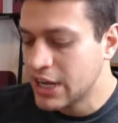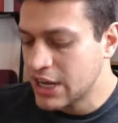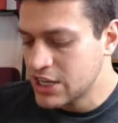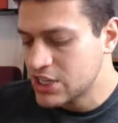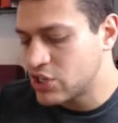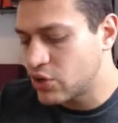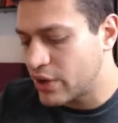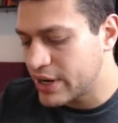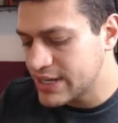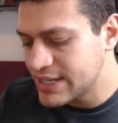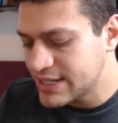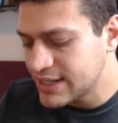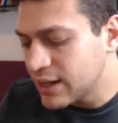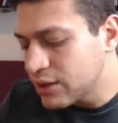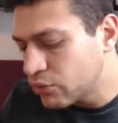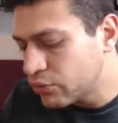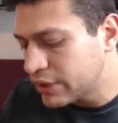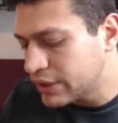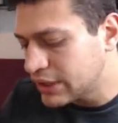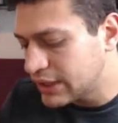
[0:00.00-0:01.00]
So I
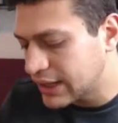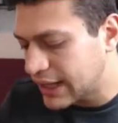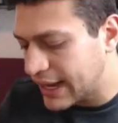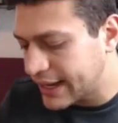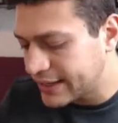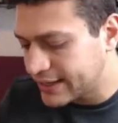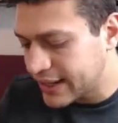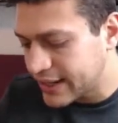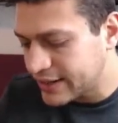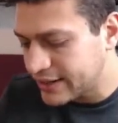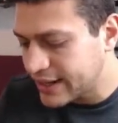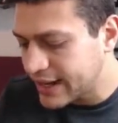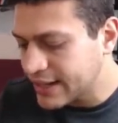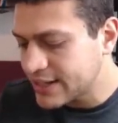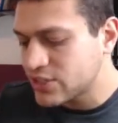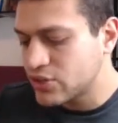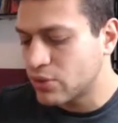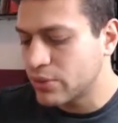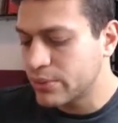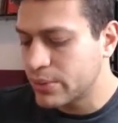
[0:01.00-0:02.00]
still really like that deck.
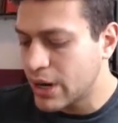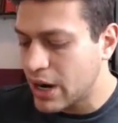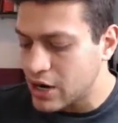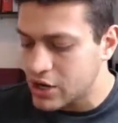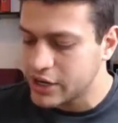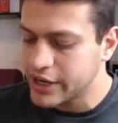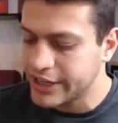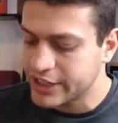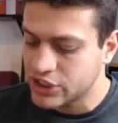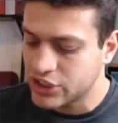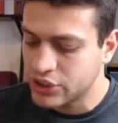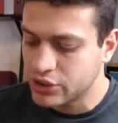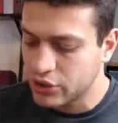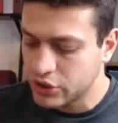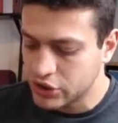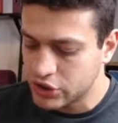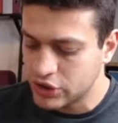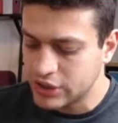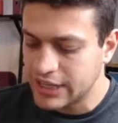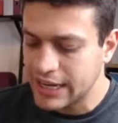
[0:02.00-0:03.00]
So we are actually
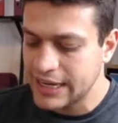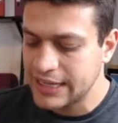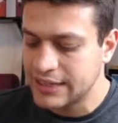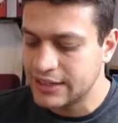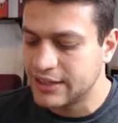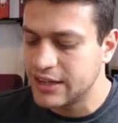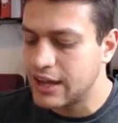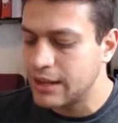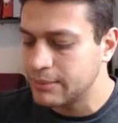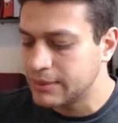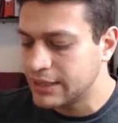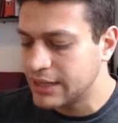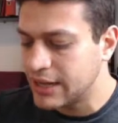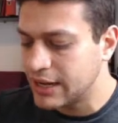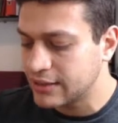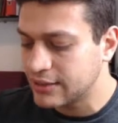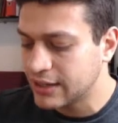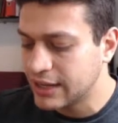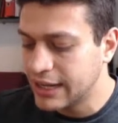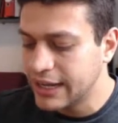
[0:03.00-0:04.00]
going to take the Goblin
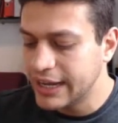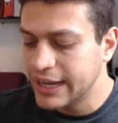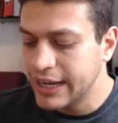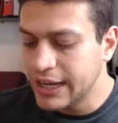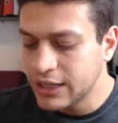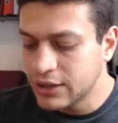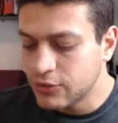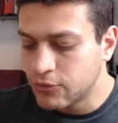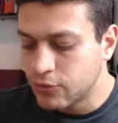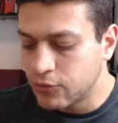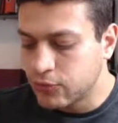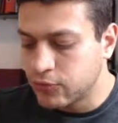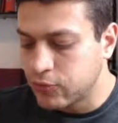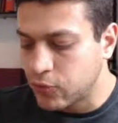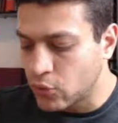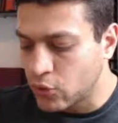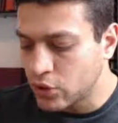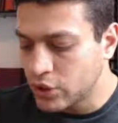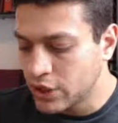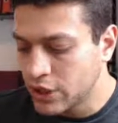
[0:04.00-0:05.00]
Hut in
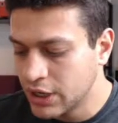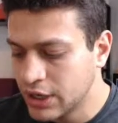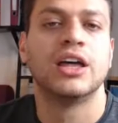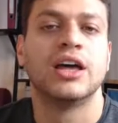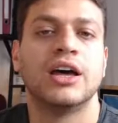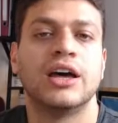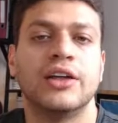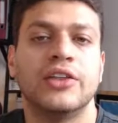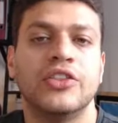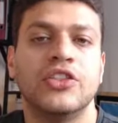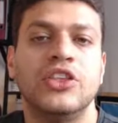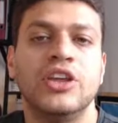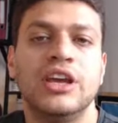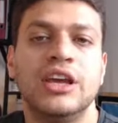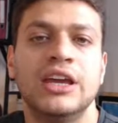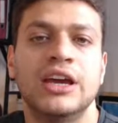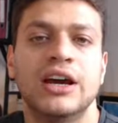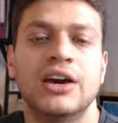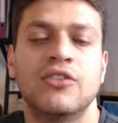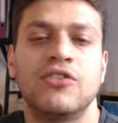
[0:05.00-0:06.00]
for
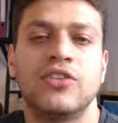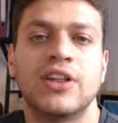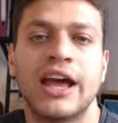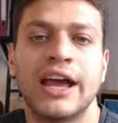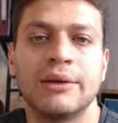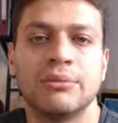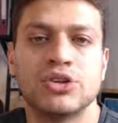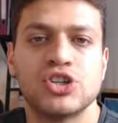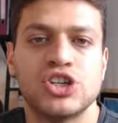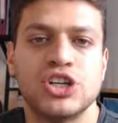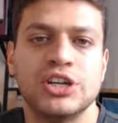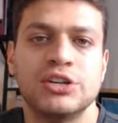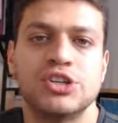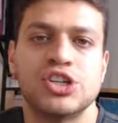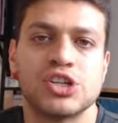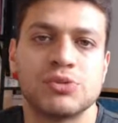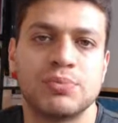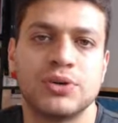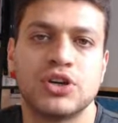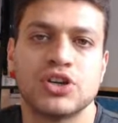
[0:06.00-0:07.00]
the Flying Machine,
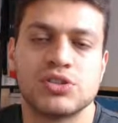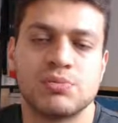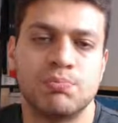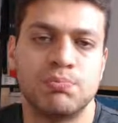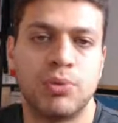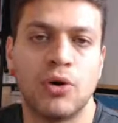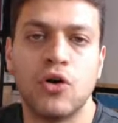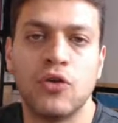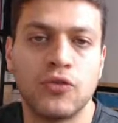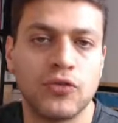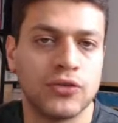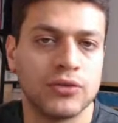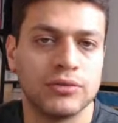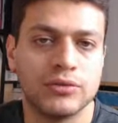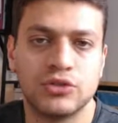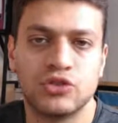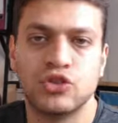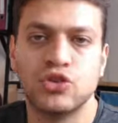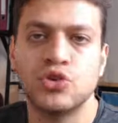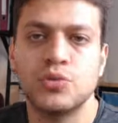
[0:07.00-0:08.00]
just because both
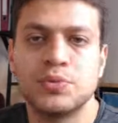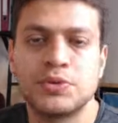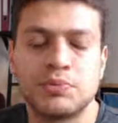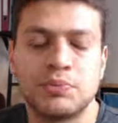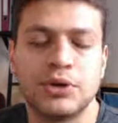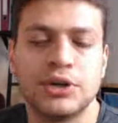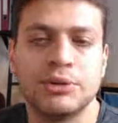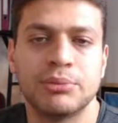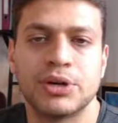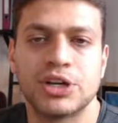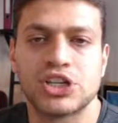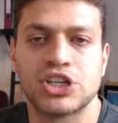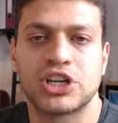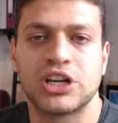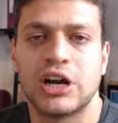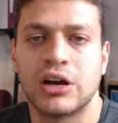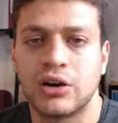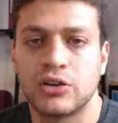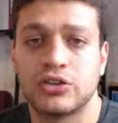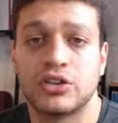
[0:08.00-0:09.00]
troops pretty much
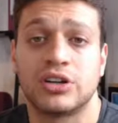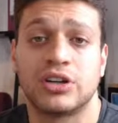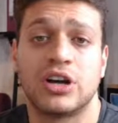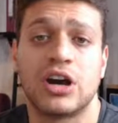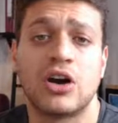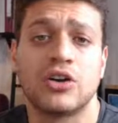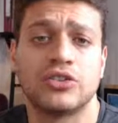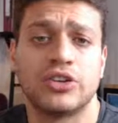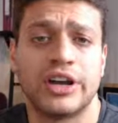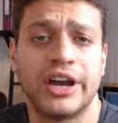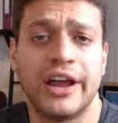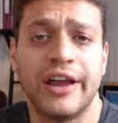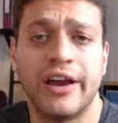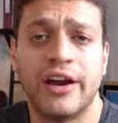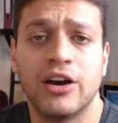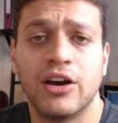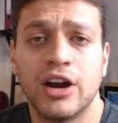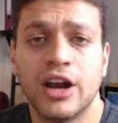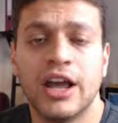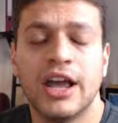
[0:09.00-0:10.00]
counter
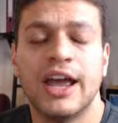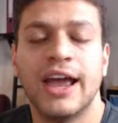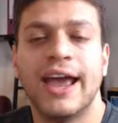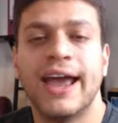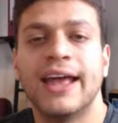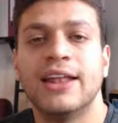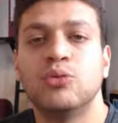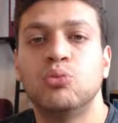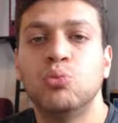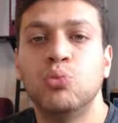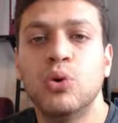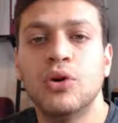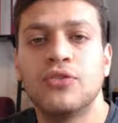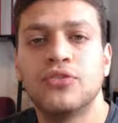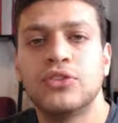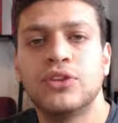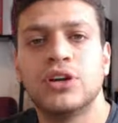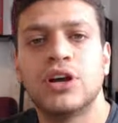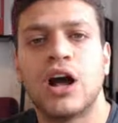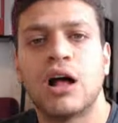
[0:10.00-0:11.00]
air, and
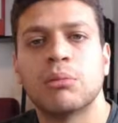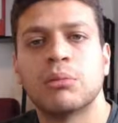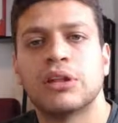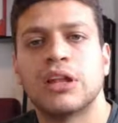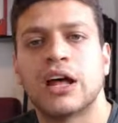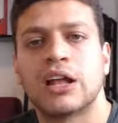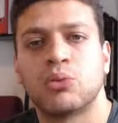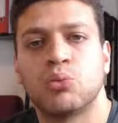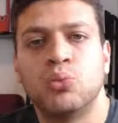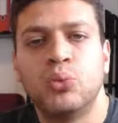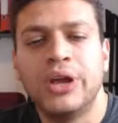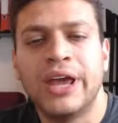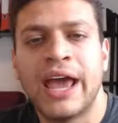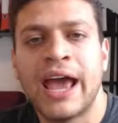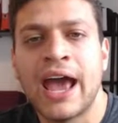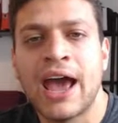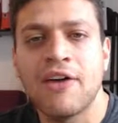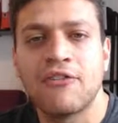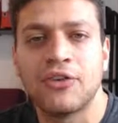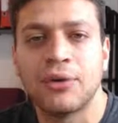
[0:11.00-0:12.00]
with the Goblin Hut we
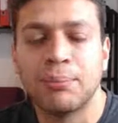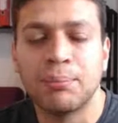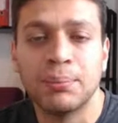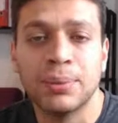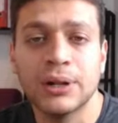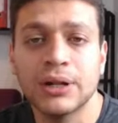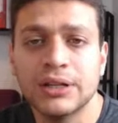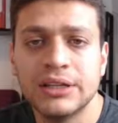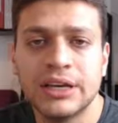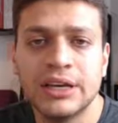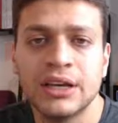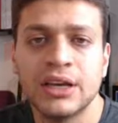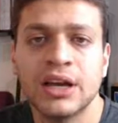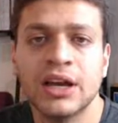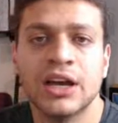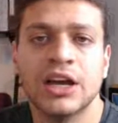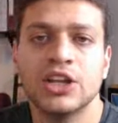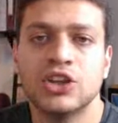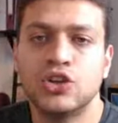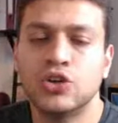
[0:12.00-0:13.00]
have a building
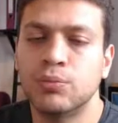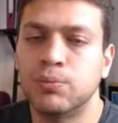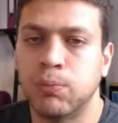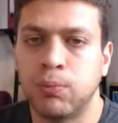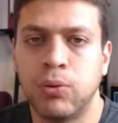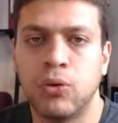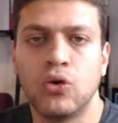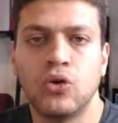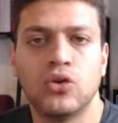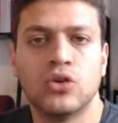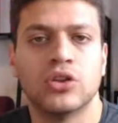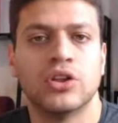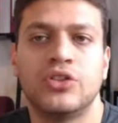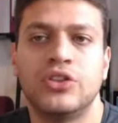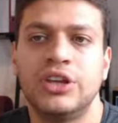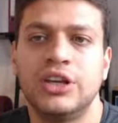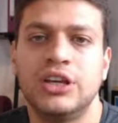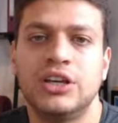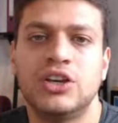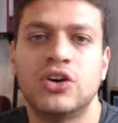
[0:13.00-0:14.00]
to pull
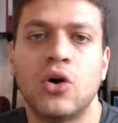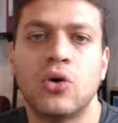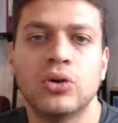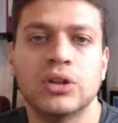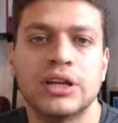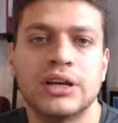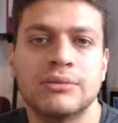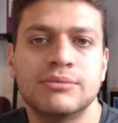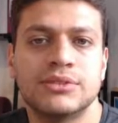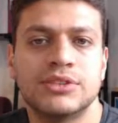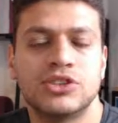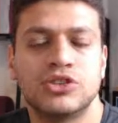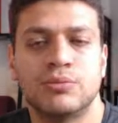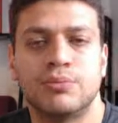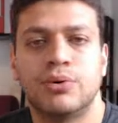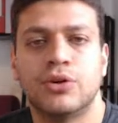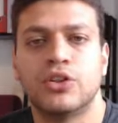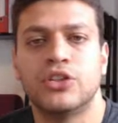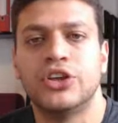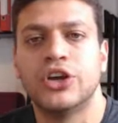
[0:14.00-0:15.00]
the golems, to
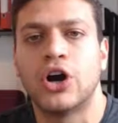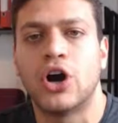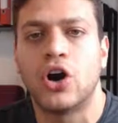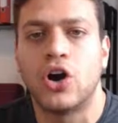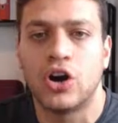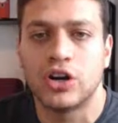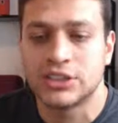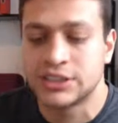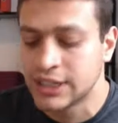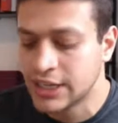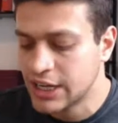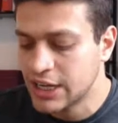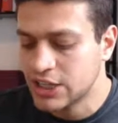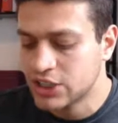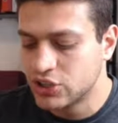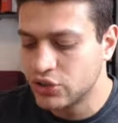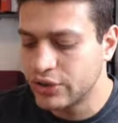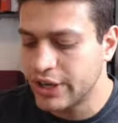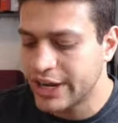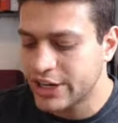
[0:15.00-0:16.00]
pull the hogs.
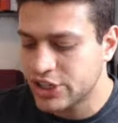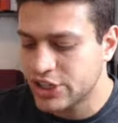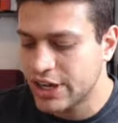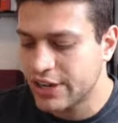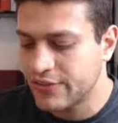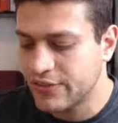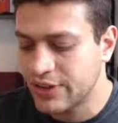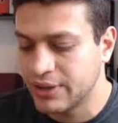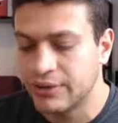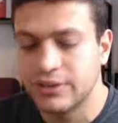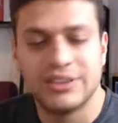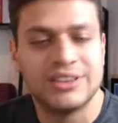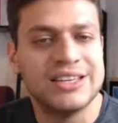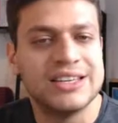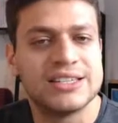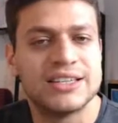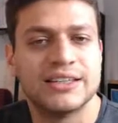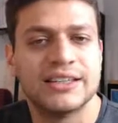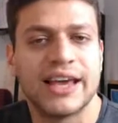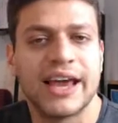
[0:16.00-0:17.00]
So you actually have a
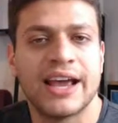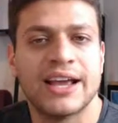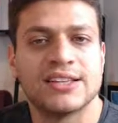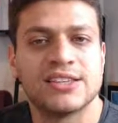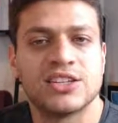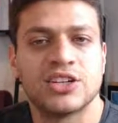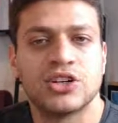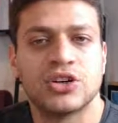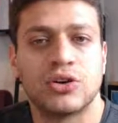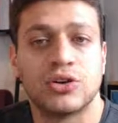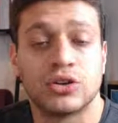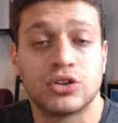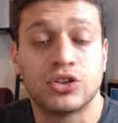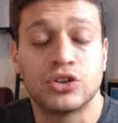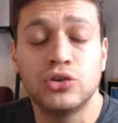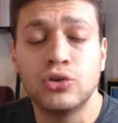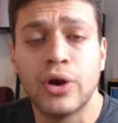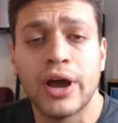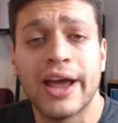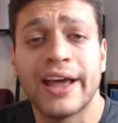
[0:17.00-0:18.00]
decent answer or
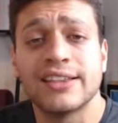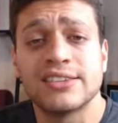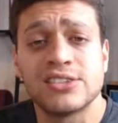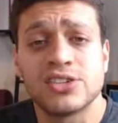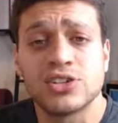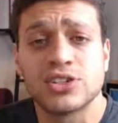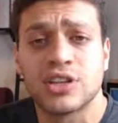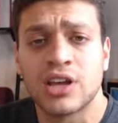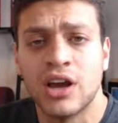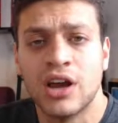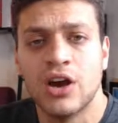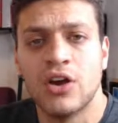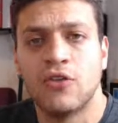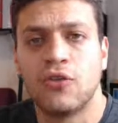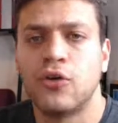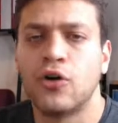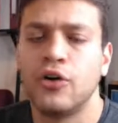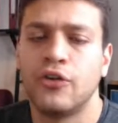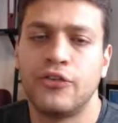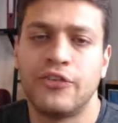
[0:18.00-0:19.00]
2 answers
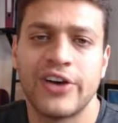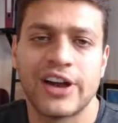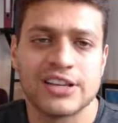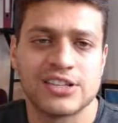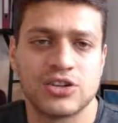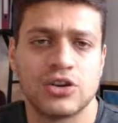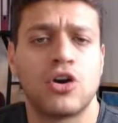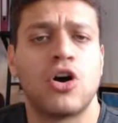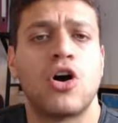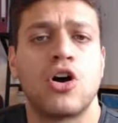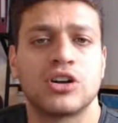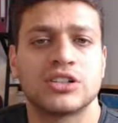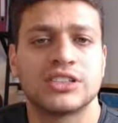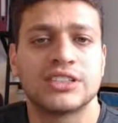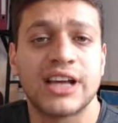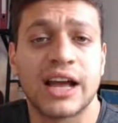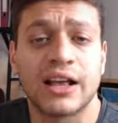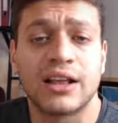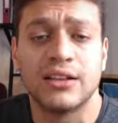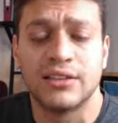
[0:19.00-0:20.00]
for a faster hog
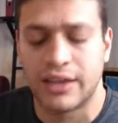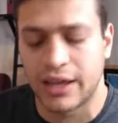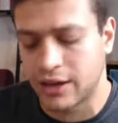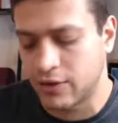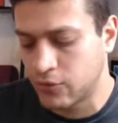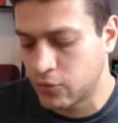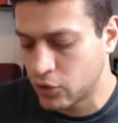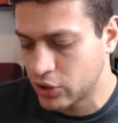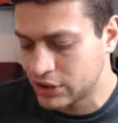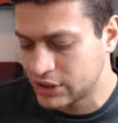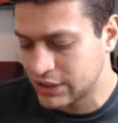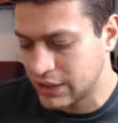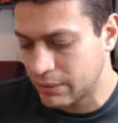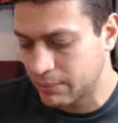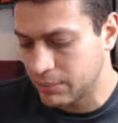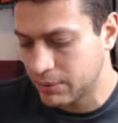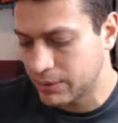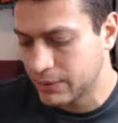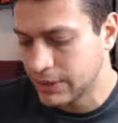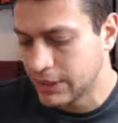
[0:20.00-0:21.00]
cycle deck, for
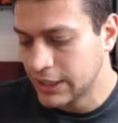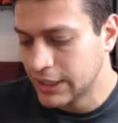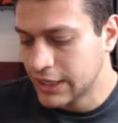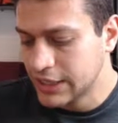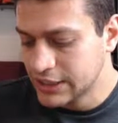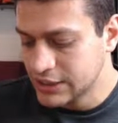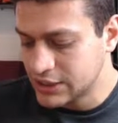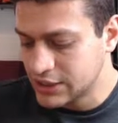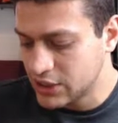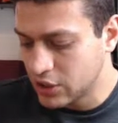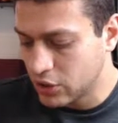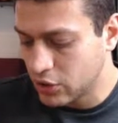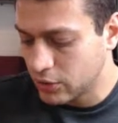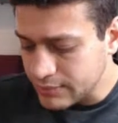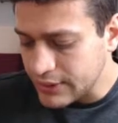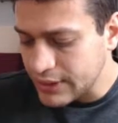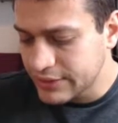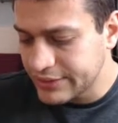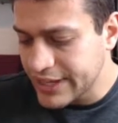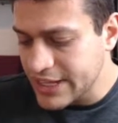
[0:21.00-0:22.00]
example. So
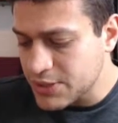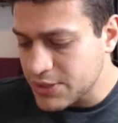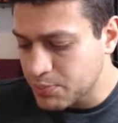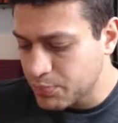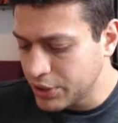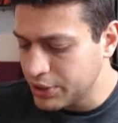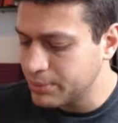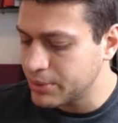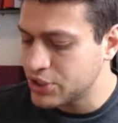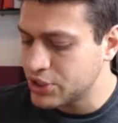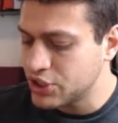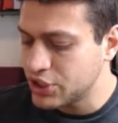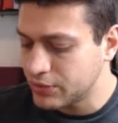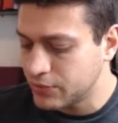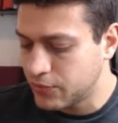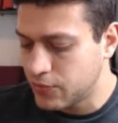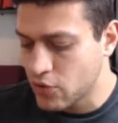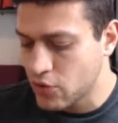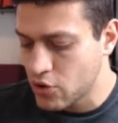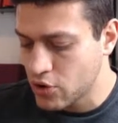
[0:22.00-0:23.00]
that's pretty much it
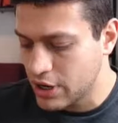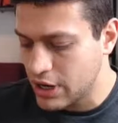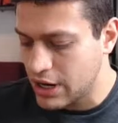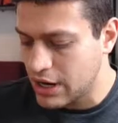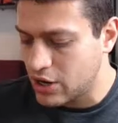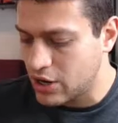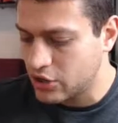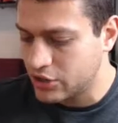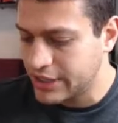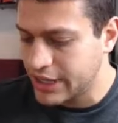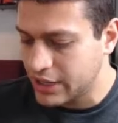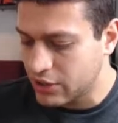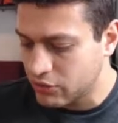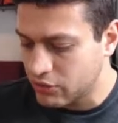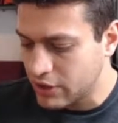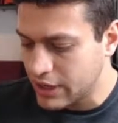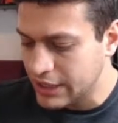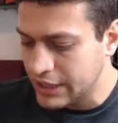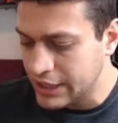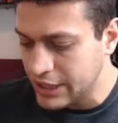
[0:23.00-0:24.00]
for our deck
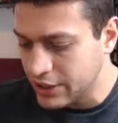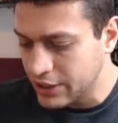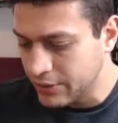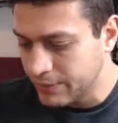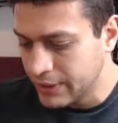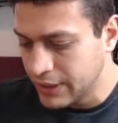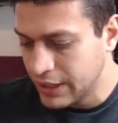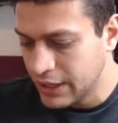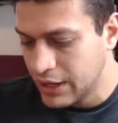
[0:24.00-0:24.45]
right here.